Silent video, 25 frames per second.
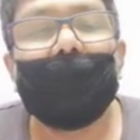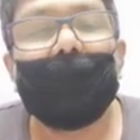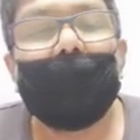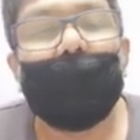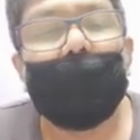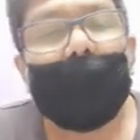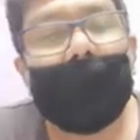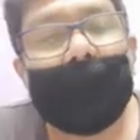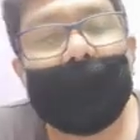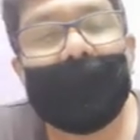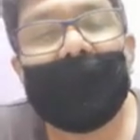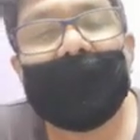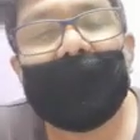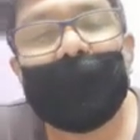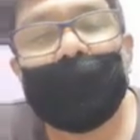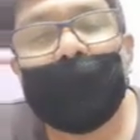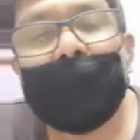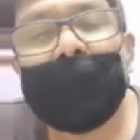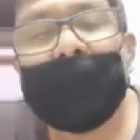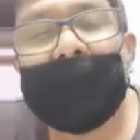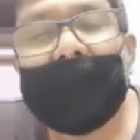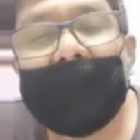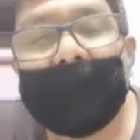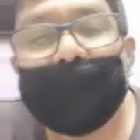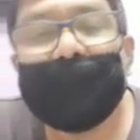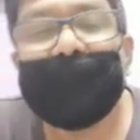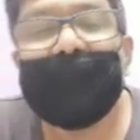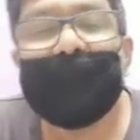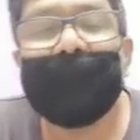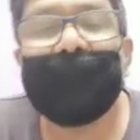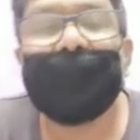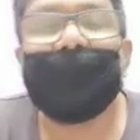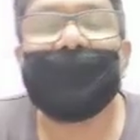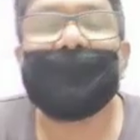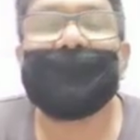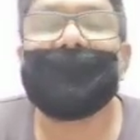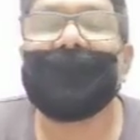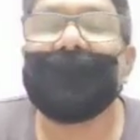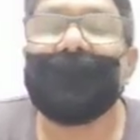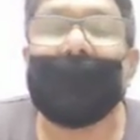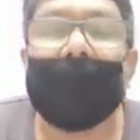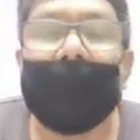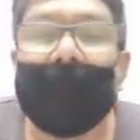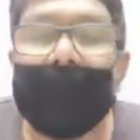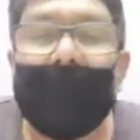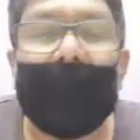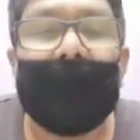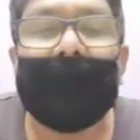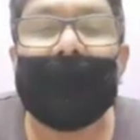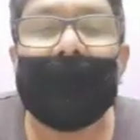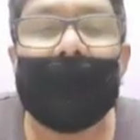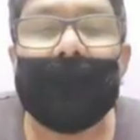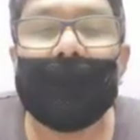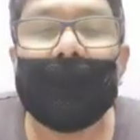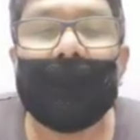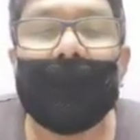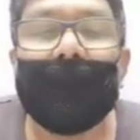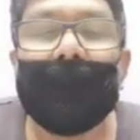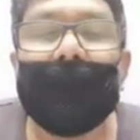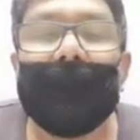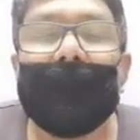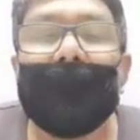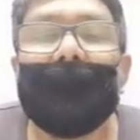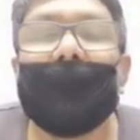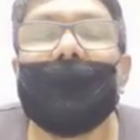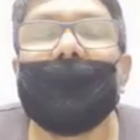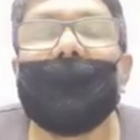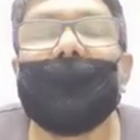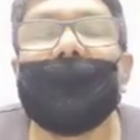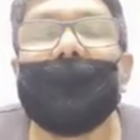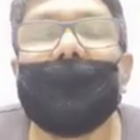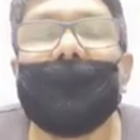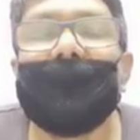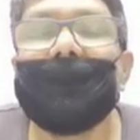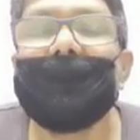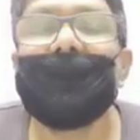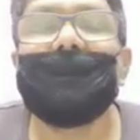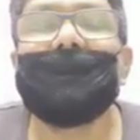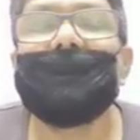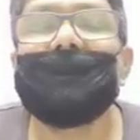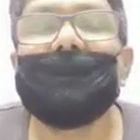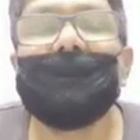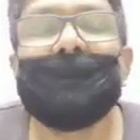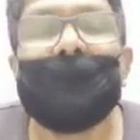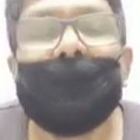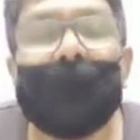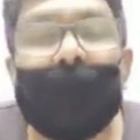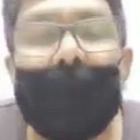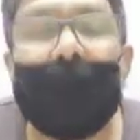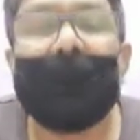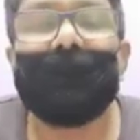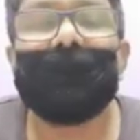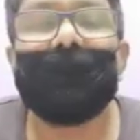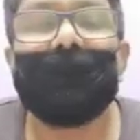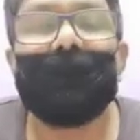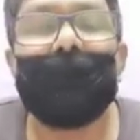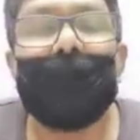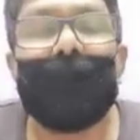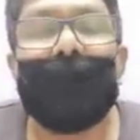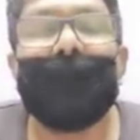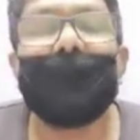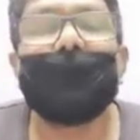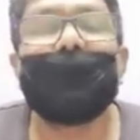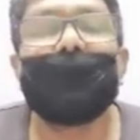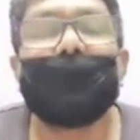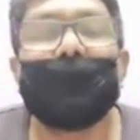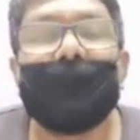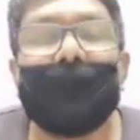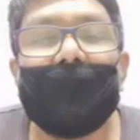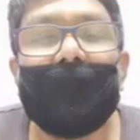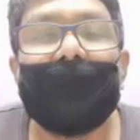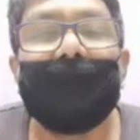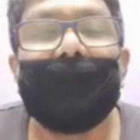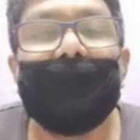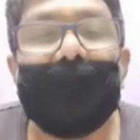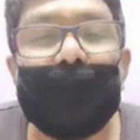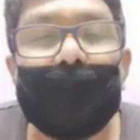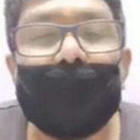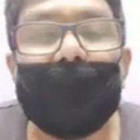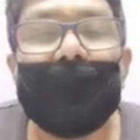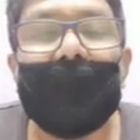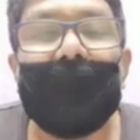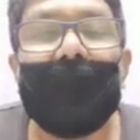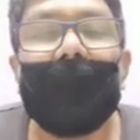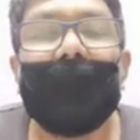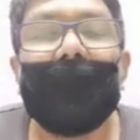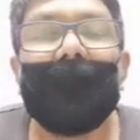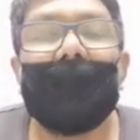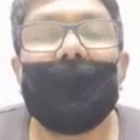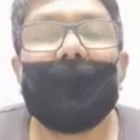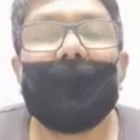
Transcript: whether you have the physical eye, it is not going to give you the